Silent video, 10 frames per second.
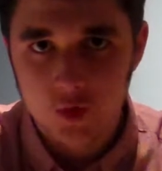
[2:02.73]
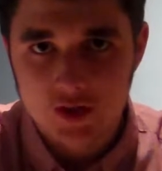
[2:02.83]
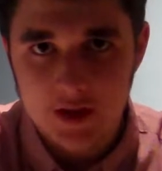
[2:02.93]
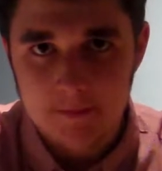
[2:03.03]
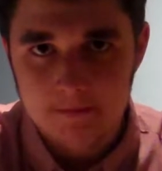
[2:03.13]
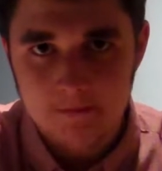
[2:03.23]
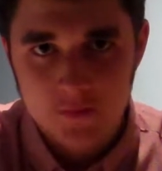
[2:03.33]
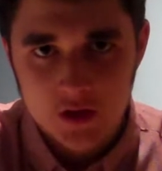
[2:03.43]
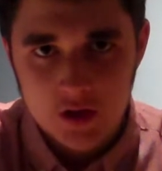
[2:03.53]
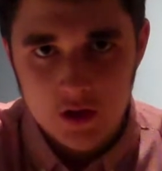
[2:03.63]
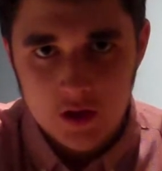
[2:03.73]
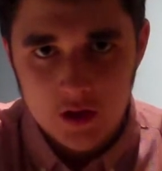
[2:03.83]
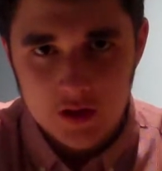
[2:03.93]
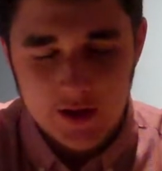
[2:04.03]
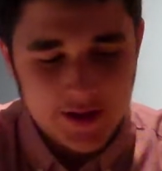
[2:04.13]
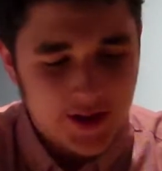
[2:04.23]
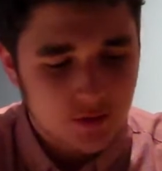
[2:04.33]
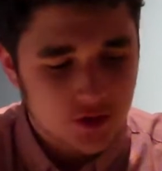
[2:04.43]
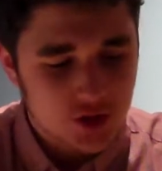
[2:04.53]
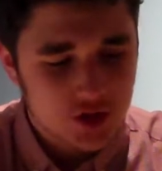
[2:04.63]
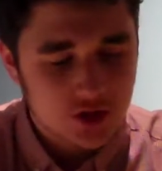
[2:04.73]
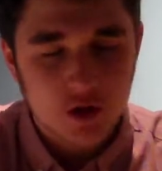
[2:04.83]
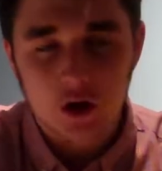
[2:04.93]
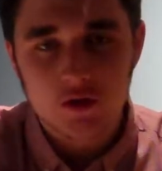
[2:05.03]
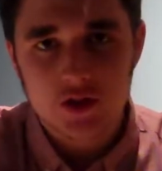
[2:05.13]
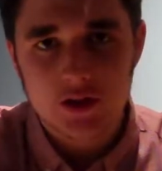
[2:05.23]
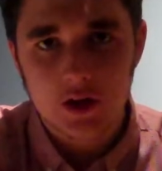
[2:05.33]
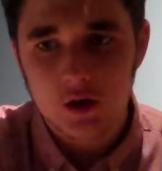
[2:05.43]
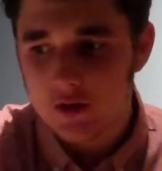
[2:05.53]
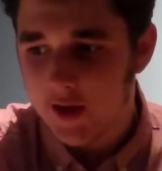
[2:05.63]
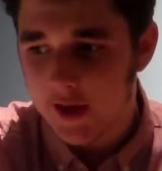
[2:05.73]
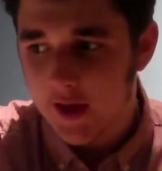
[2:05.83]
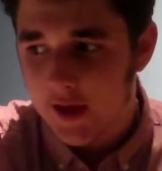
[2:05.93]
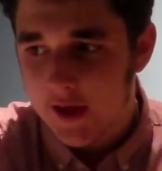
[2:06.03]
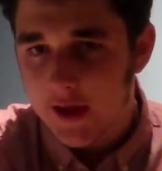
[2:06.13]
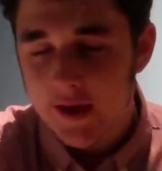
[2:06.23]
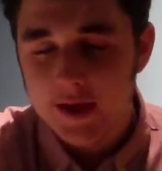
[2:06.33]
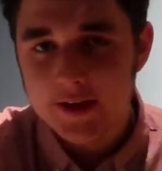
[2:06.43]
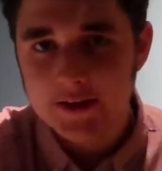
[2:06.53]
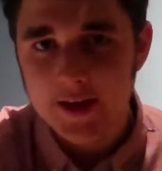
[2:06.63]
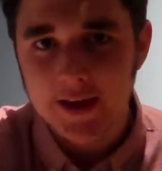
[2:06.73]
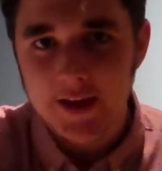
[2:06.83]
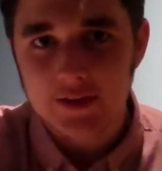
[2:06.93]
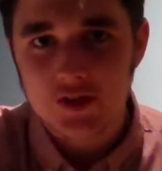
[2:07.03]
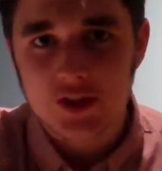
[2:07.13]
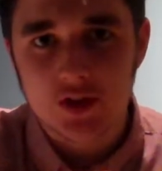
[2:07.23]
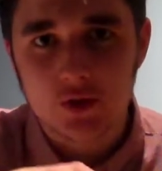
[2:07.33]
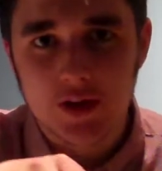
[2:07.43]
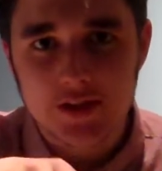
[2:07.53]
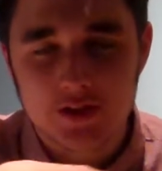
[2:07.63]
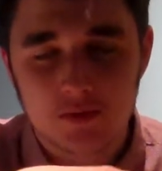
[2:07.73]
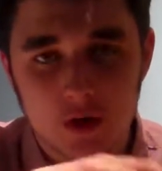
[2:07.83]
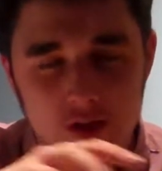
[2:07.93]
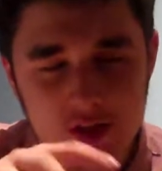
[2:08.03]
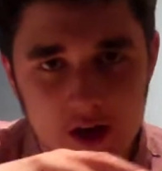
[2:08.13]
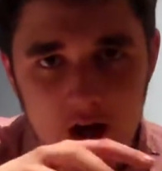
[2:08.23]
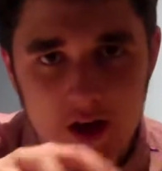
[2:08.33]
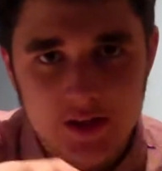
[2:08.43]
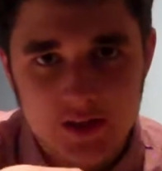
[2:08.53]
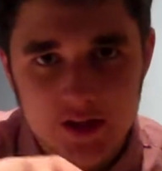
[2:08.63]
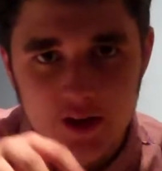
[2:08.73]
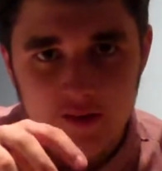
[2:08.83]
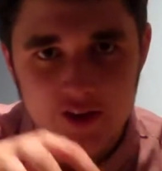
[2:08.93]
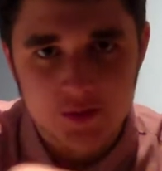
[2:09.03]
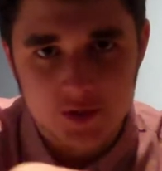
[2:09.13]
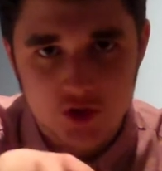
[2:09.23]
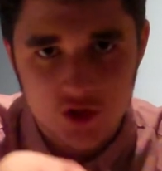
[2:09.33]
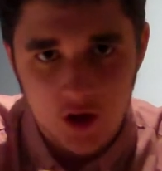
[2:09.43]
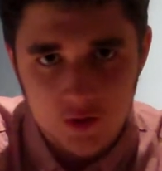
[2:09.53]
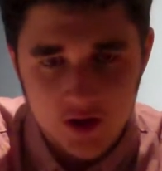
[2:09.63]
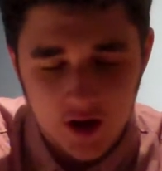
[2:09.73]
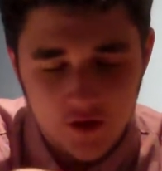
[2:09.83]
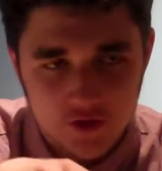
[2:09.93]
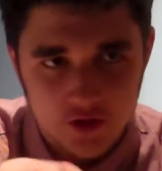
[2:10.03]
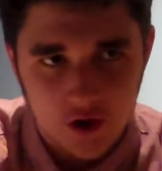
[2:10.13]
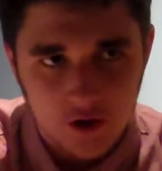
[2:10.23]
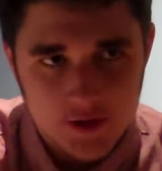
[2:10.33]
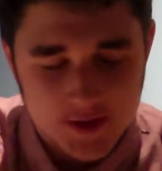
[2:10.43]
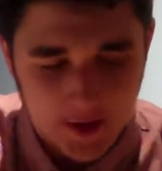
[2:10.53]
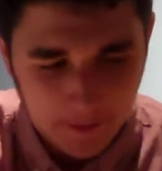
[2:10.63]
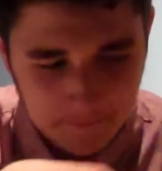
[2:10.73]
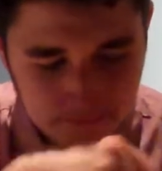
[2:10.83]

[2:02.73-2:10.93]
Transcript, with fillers: was um, like he was just sort of slowly easing into his more dark and serious persona of the Doctor.